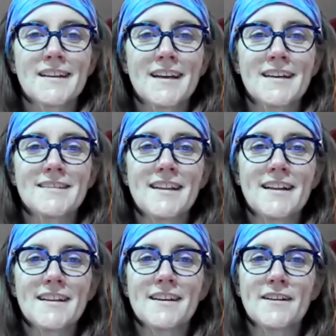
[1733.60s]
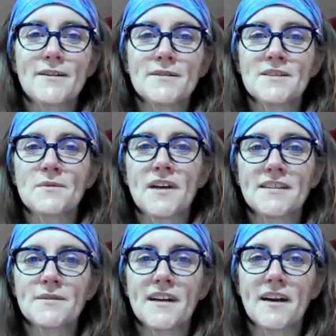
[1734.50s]
I guess likely the closest we'll
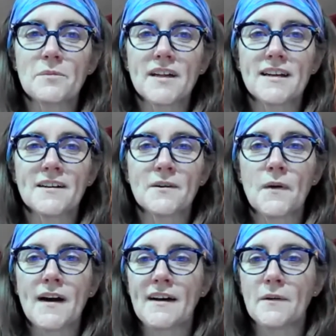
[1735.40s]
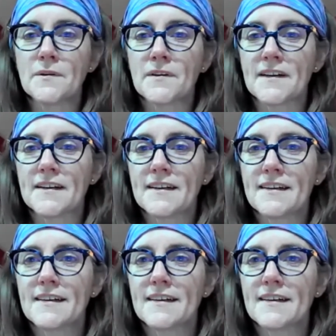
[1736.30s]
get to an airplane in a while, won't it?